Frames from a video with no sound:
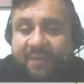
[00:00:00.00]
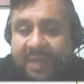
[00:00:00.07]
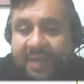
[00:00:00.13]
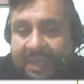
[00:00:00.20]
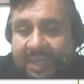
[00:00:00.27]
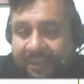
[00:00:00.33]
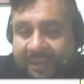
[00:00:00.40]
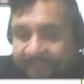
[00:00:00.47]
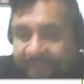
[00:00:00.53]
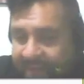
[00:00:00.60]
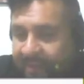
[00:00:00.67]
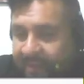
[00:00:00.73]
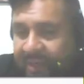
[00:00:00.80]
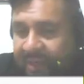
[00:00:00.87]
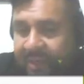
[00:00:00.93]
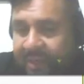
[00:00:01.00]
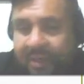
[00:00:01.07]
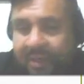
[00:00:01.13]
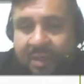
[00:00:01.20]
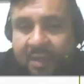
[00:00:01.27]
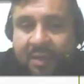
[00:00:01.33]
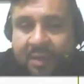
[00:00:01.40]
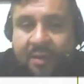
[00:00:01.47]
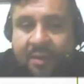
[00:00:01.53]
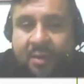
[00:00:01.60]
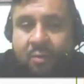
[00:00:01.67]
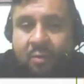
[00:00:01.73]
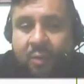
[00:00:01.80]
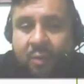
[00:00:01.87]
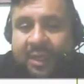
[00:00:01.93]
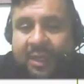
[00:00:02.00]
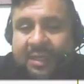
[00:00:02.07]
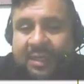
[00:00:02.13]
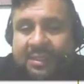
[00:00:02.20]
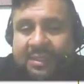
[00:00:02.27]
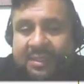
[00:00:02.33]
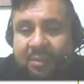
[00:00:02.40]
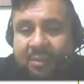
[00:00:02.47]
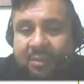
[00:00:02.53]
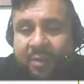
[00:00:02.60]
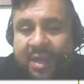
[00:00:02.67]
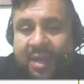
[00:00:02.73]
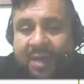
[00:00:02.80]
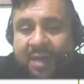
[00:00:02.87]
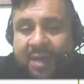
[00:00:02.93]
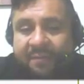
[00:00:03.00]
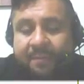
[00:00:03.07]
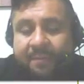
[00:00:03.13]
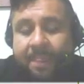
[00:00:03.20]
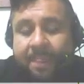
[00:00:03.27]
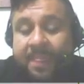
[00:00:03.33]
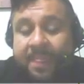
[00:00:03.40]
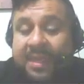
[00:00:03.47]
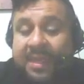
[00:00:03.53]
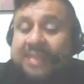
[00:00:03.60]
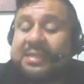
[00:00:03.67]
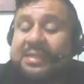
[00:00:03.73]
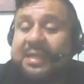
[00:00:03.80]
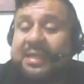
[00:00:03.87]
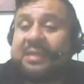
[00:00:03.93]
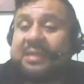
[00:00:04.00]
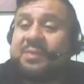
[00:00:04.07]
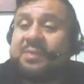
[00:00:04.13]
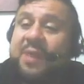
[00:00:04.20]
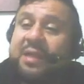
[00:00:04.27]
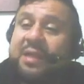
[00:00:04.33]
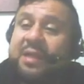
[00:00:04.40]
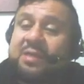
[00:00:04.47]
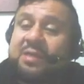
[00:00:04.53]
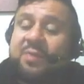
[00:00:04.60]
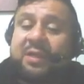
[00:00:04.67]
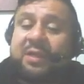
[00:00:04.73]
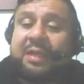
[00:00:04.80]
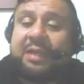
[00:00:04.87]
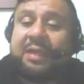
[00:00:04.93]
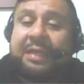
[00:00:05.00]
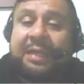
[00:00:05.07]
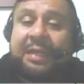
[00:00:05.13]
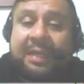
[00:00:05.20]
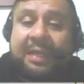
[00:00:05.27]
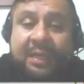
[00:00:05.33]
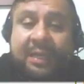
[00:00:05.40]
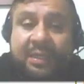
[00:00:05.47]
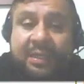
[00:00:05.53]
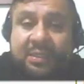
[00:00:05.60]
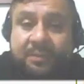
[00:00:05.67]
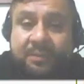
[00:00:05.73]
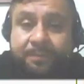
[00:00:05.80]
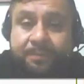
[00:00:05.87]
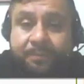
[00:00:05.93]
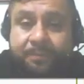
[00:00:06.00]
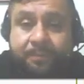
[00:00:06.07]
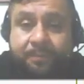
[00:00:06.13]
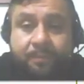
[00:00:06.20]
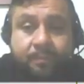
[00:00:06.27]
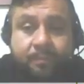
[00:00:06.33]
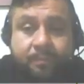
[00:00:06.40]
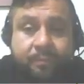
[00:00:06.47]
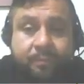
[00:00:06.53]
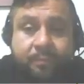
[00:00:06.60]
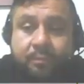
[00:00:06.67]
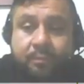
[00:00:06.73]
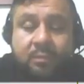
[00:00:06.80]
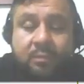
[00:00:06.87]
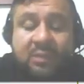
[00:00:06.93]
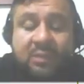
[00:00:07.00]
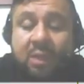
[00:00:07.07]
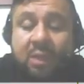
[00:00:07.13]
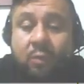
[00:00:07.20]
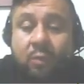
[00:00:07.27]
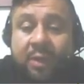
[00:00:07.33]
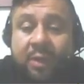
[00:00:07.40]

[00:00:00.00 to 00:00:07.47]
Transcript: feminine. We can see we have this in Spanish, but in English we don't